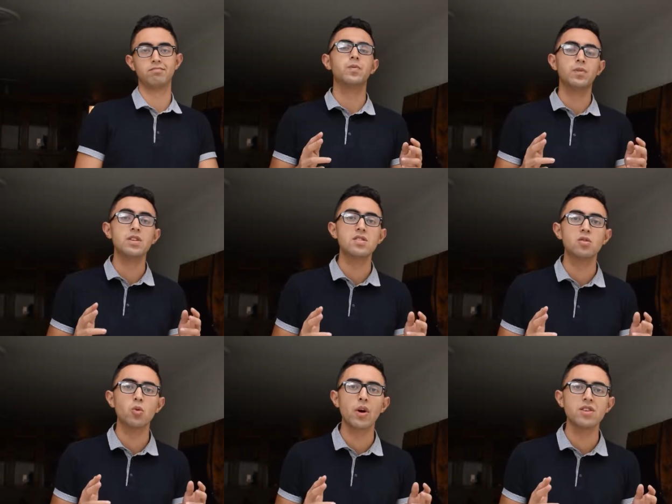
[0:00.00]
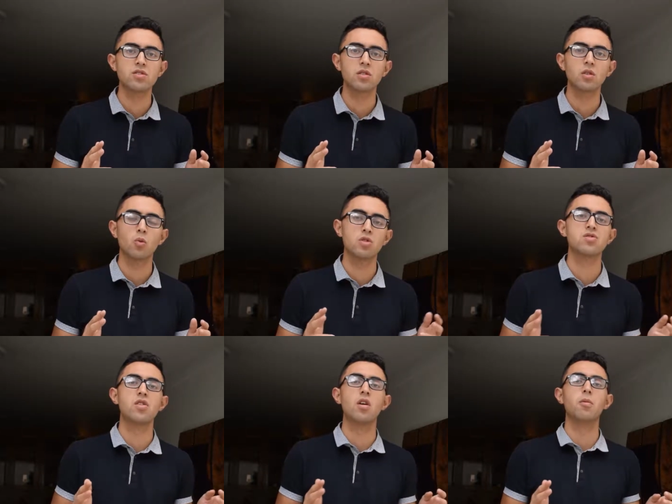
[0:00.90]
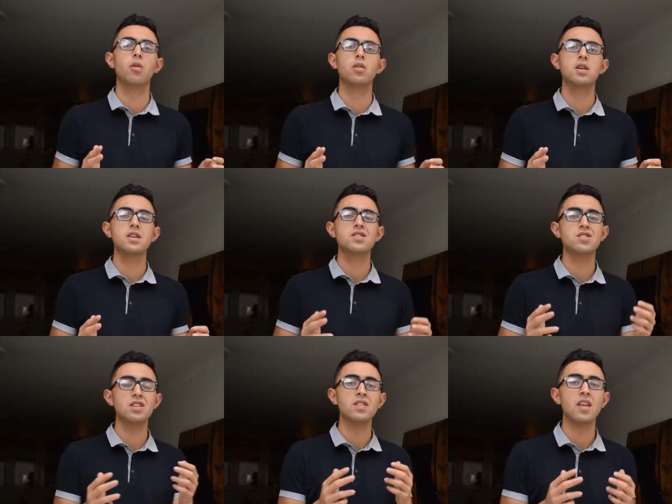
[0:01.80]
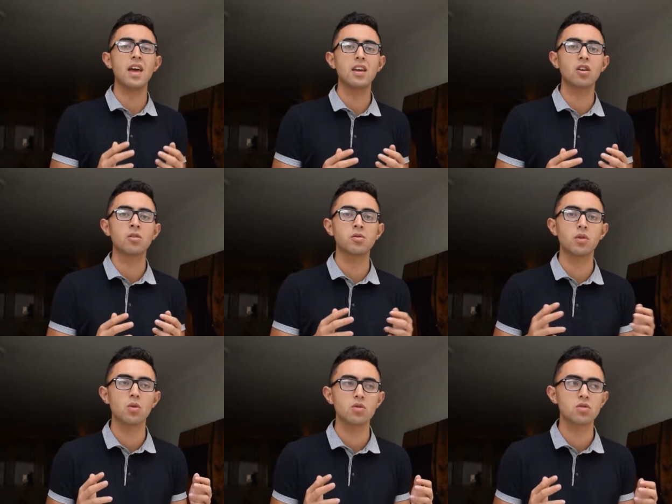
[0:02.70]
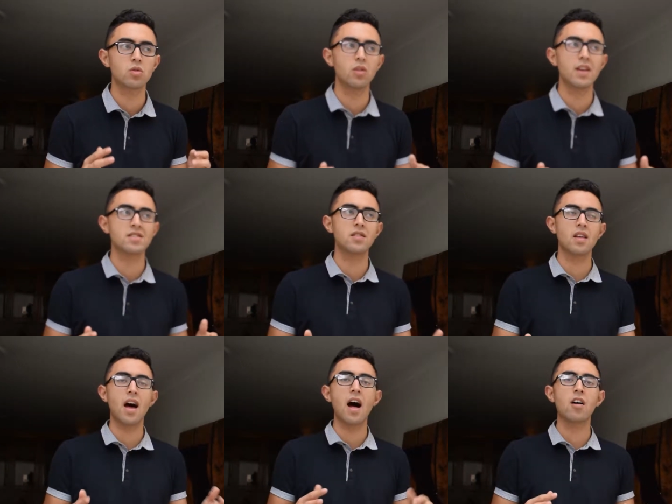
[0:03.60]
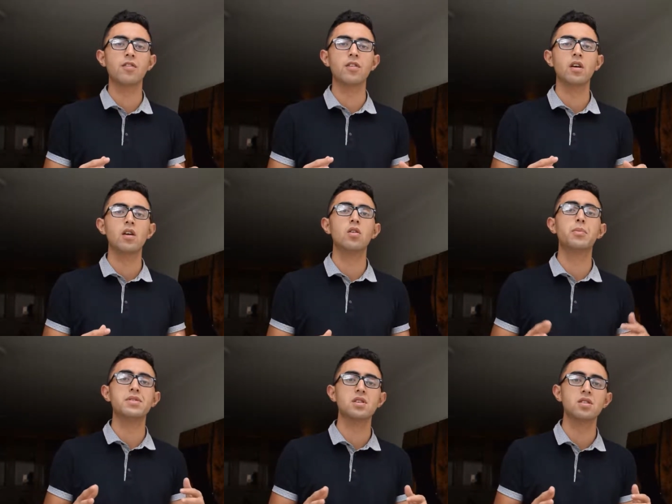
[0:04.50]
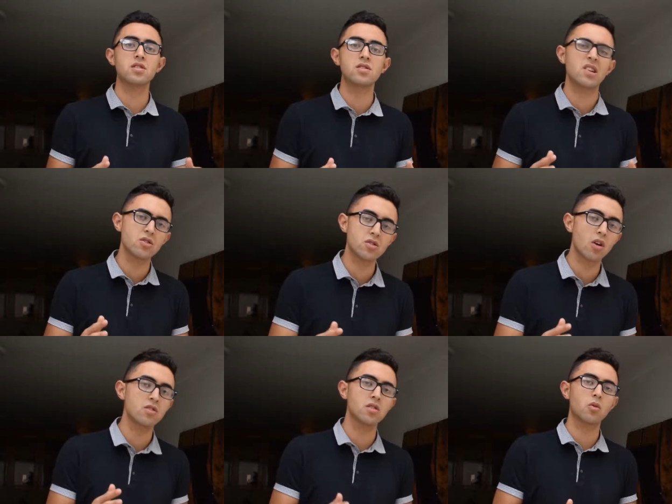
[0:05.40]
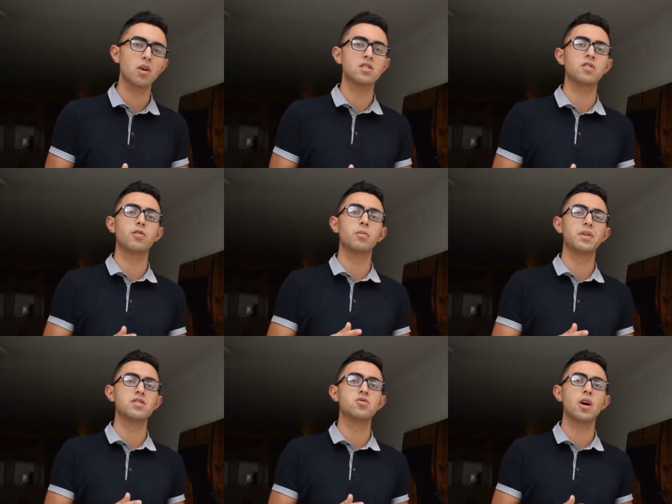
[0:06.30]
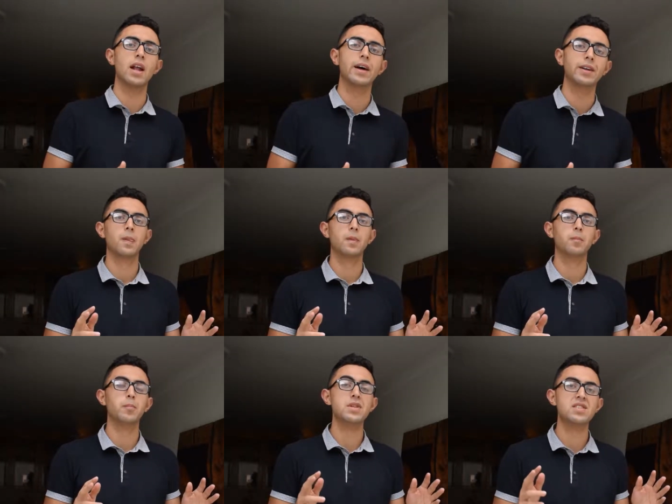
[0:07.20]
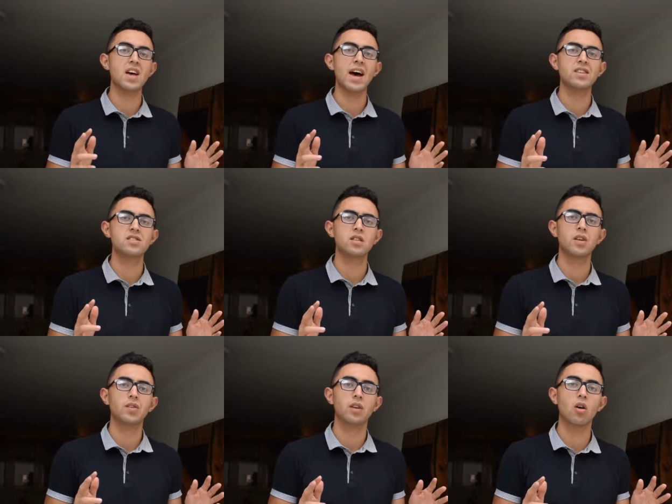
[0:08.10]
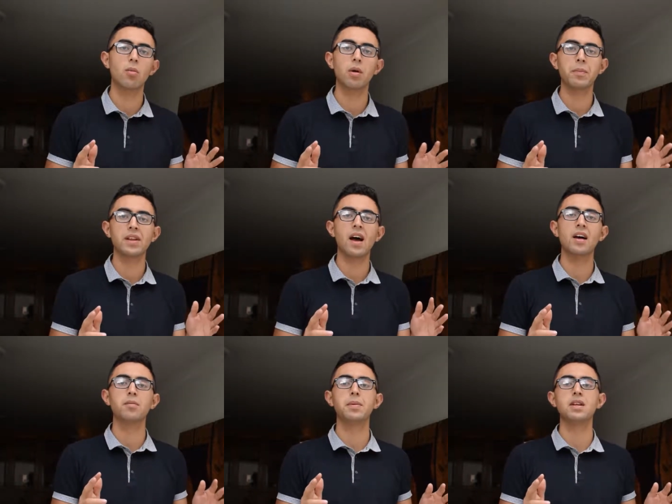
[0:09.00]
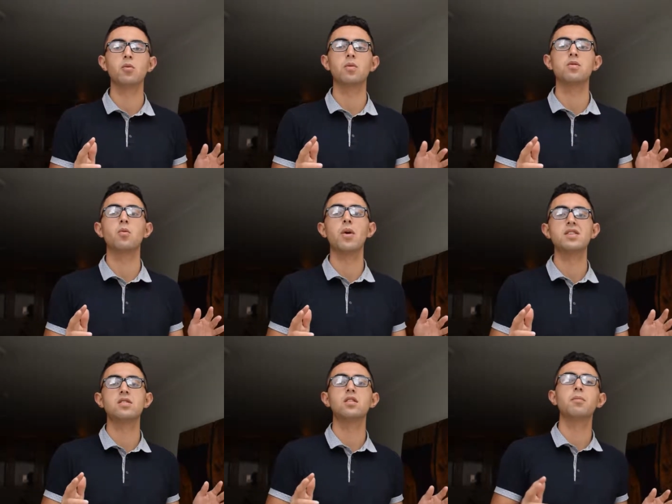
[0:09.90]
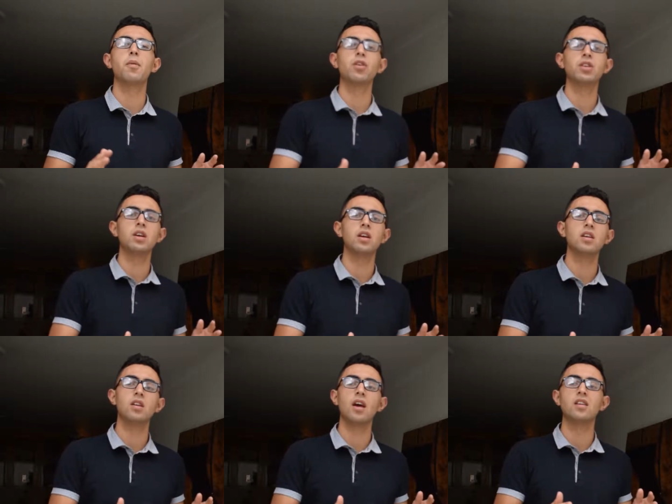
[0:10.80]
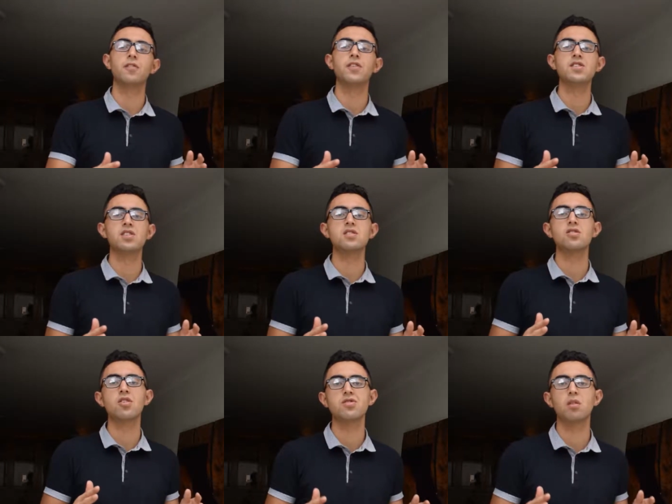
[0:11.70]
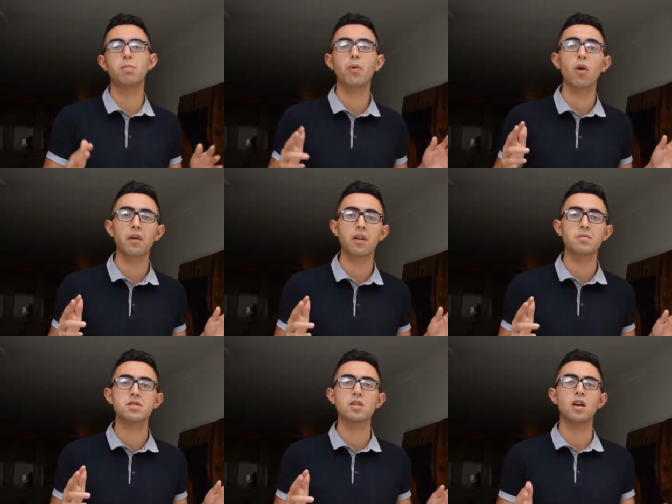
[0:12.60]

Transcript: This situation was terrible. Seeing the incomes reduced to less than a half represented serious consequences for Venezuela. Besides, the government had been wasting the money in inefficient social programs